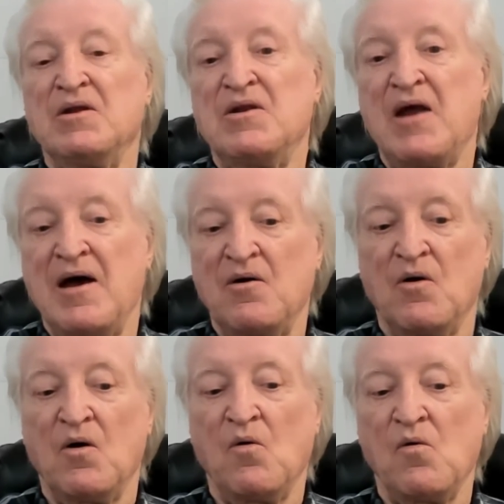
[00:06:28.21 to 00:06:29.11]
Now,
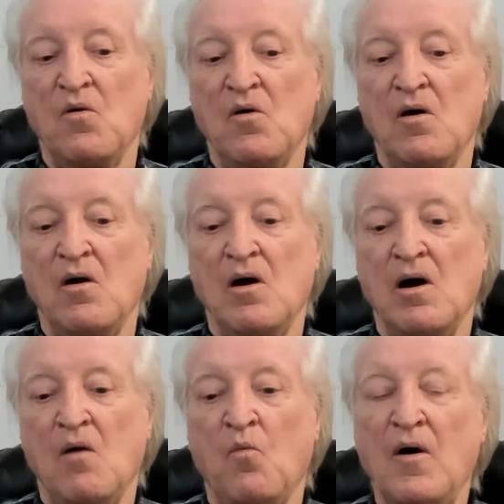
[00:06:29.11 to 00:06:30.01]

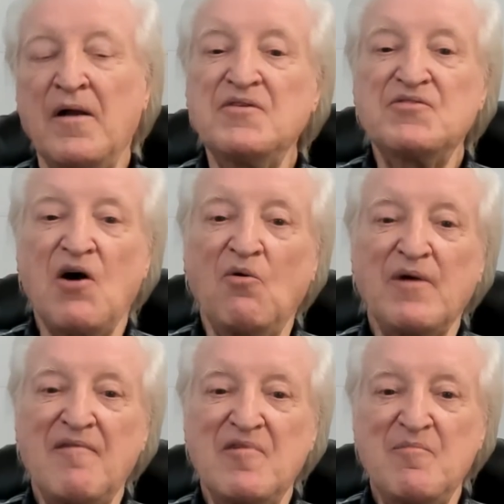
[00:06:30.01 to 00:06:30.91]
what I
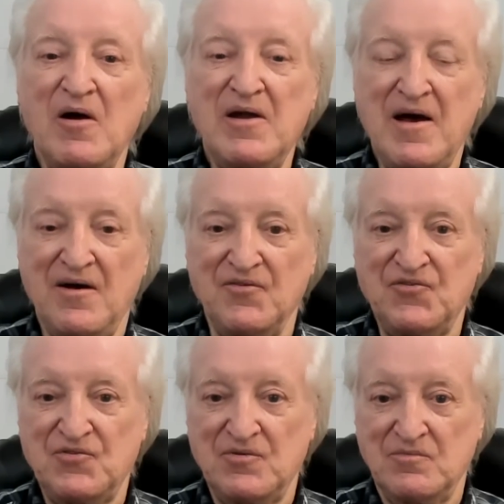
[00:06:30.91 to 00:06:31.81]
told everybody
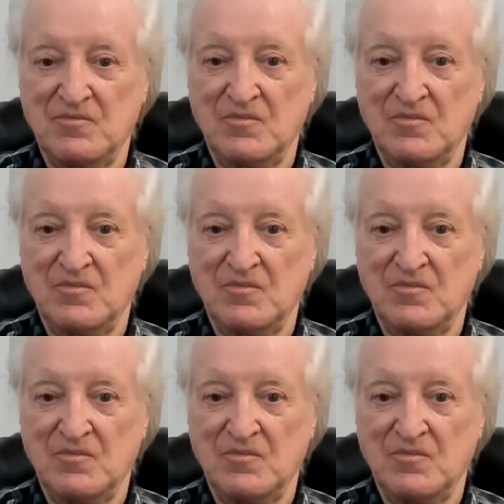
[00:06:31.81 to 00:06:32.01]
else